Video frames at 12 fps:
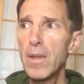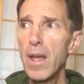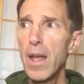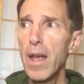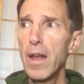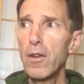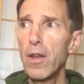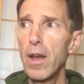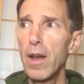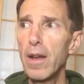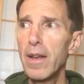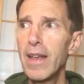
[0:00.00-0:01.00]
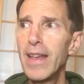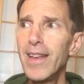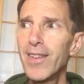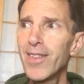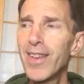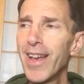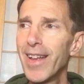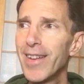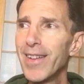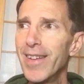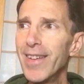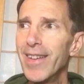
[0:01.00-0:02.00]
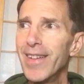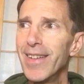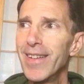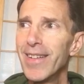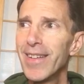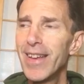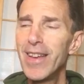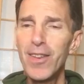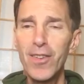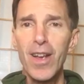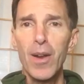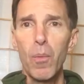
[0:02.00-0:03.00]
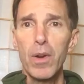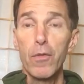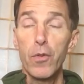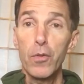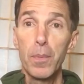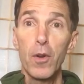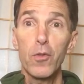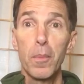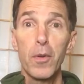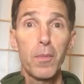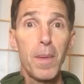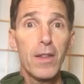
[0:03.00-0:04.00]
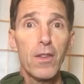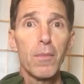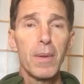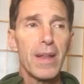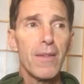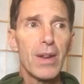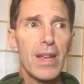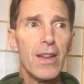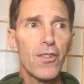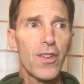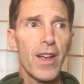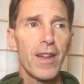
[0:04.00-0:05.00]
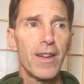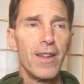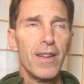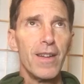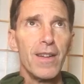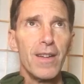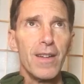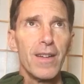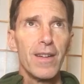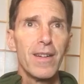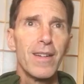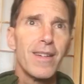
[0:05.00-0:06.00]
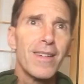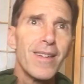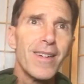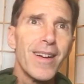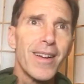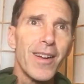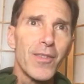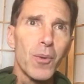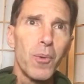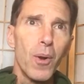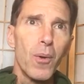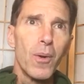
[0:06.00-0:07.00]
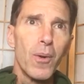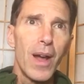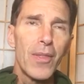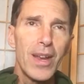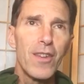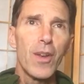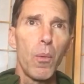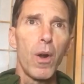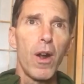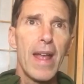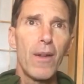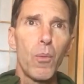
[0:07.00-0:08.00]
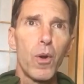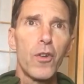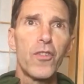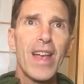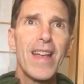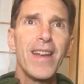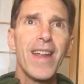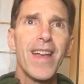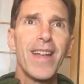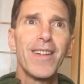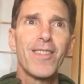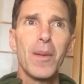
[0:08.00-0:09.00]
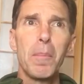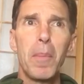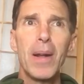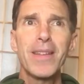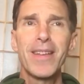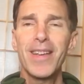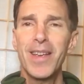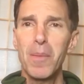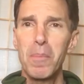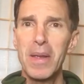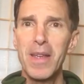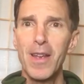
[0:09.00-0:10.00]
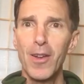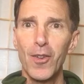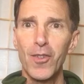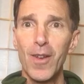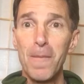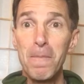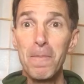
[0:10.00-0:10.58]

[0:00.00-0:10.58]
And he said he's got a wonderful spiritual perspective, but even he said, I got the quote, I think he said, where Zen ends and butt kicking begins.